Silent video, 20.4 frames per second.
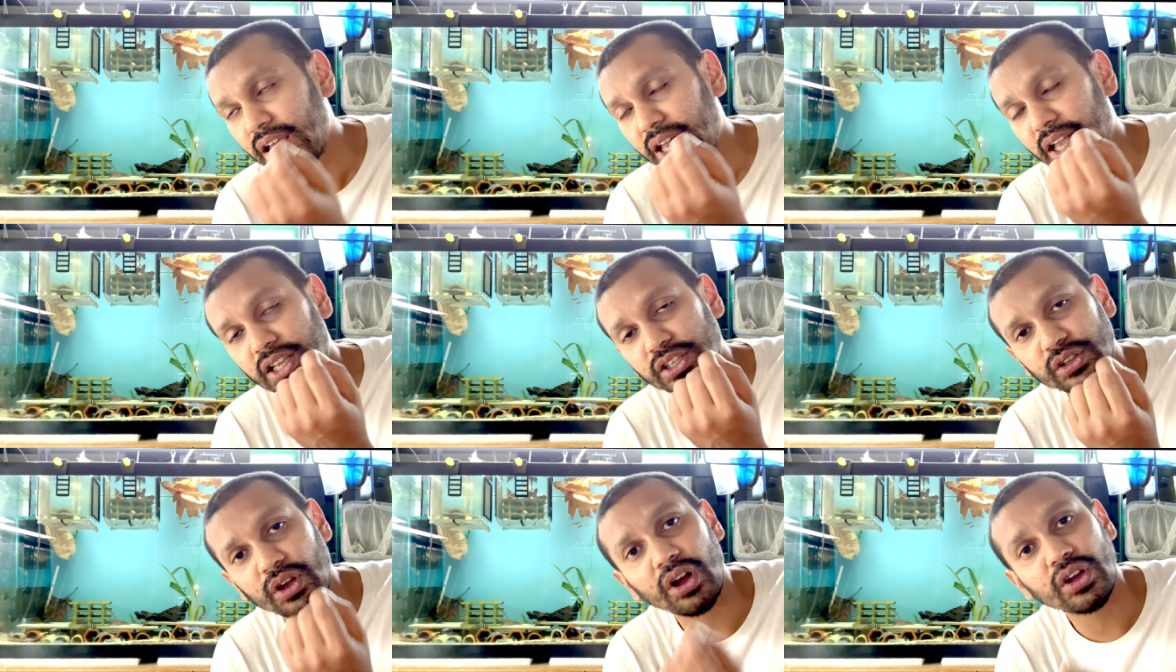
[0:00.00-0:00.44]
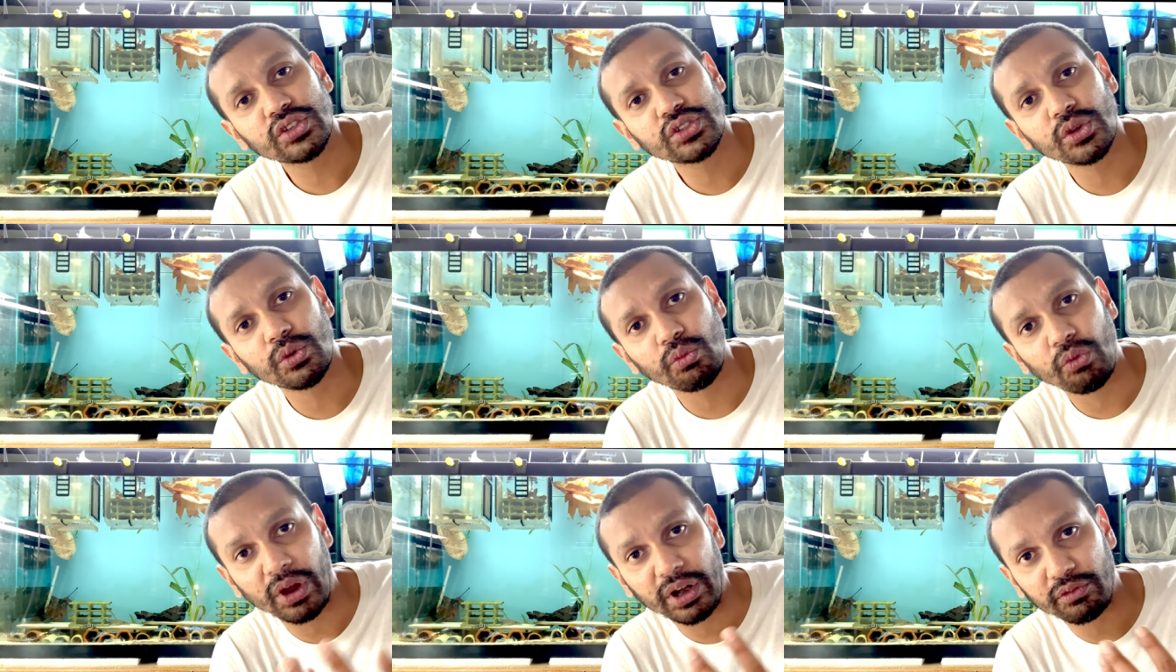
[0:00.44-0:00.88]
is
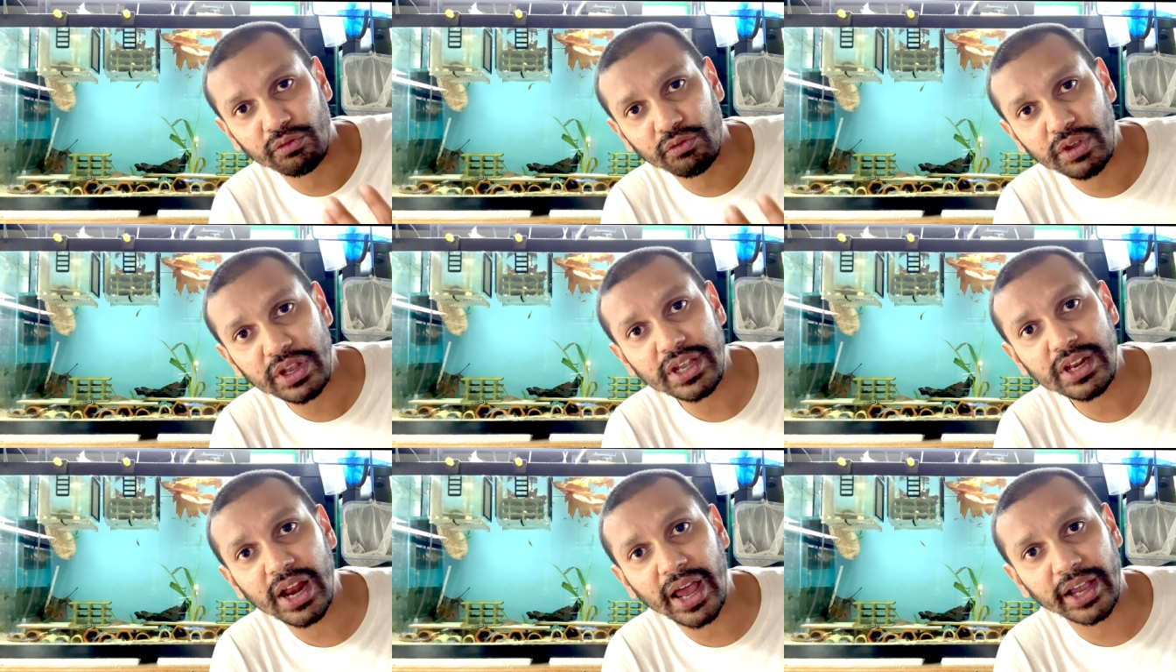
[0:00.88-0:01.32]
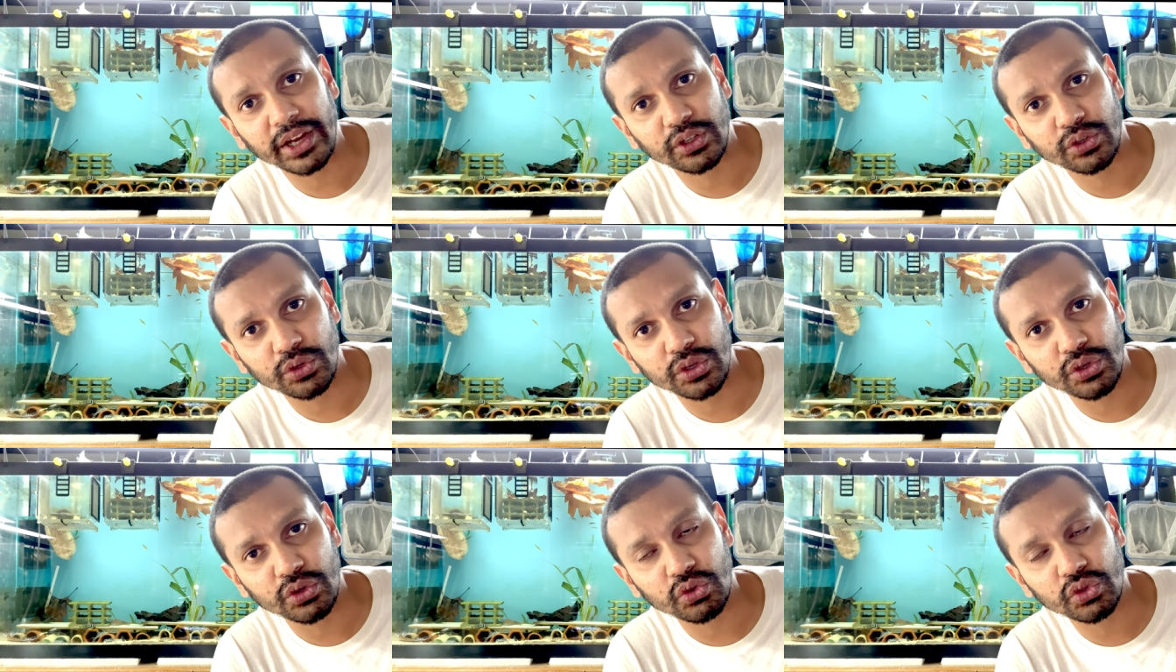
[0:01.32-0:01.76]
also what we like
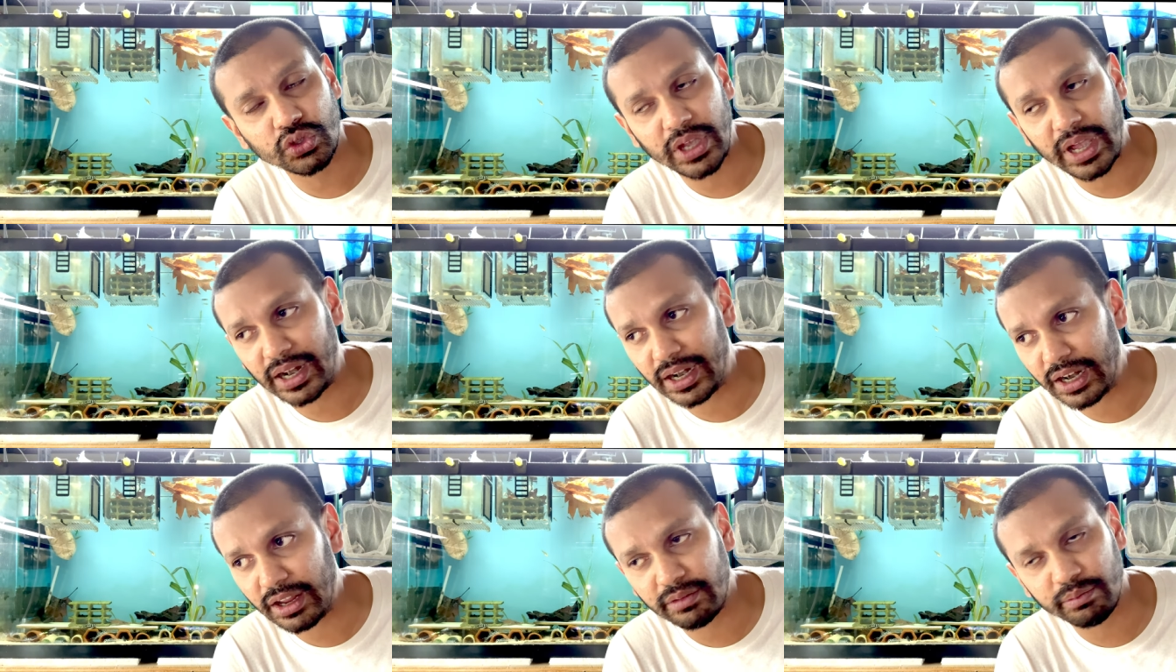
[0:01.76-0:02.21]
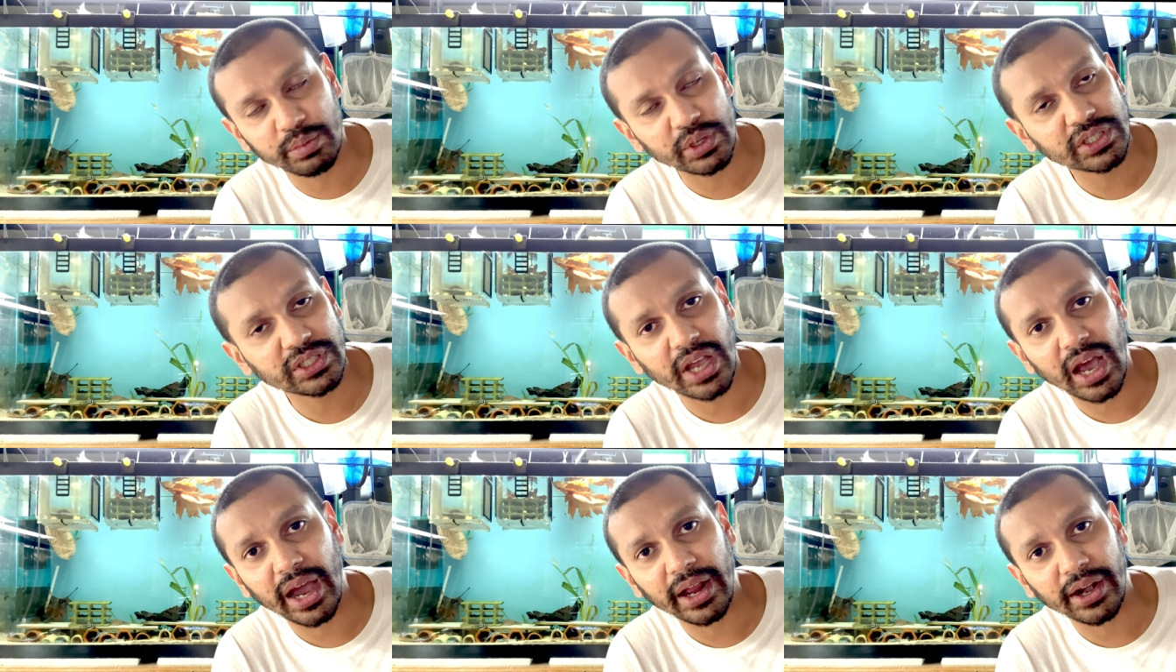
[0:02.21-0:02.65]
to use and live
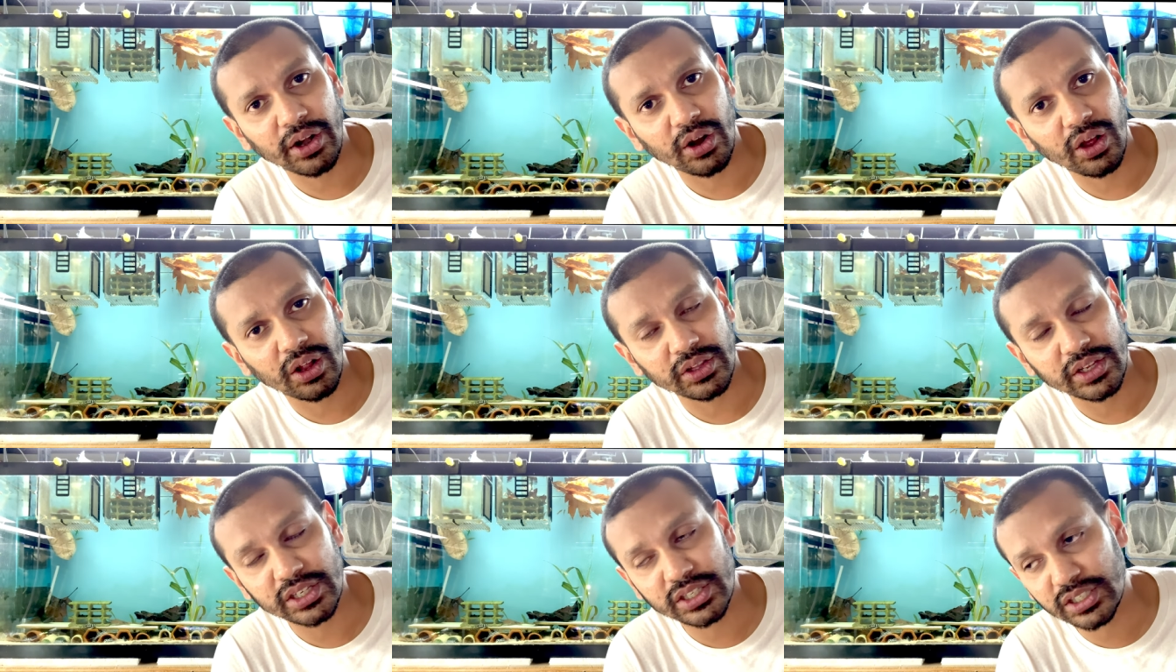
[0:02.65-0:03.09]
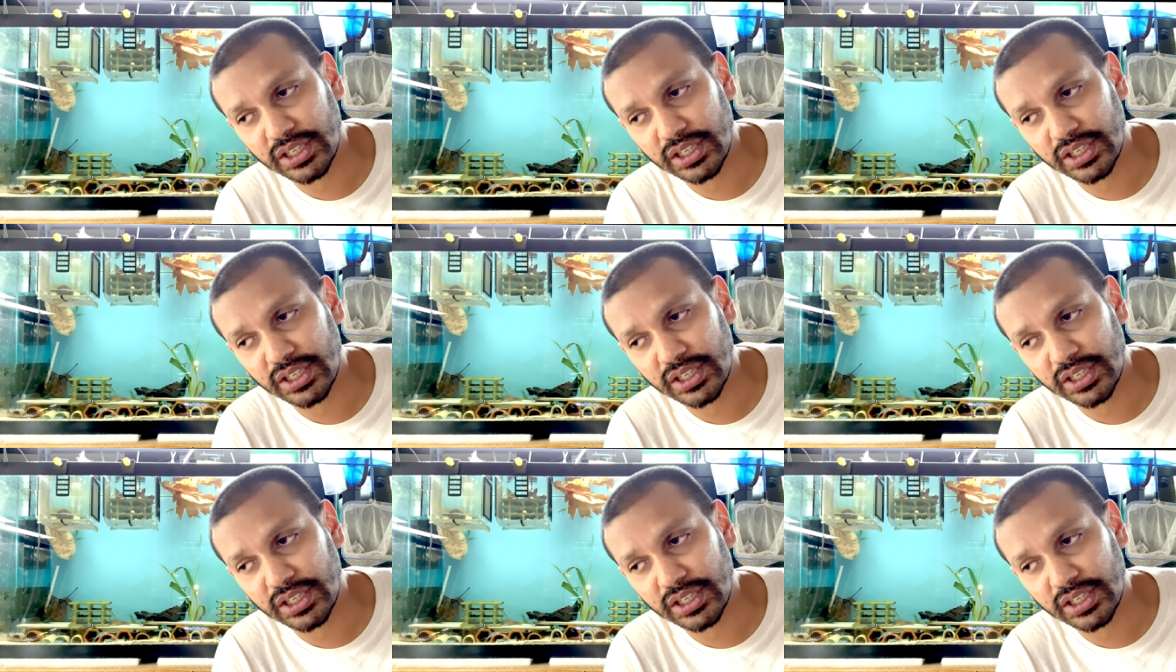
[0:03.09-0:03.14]
beside and all this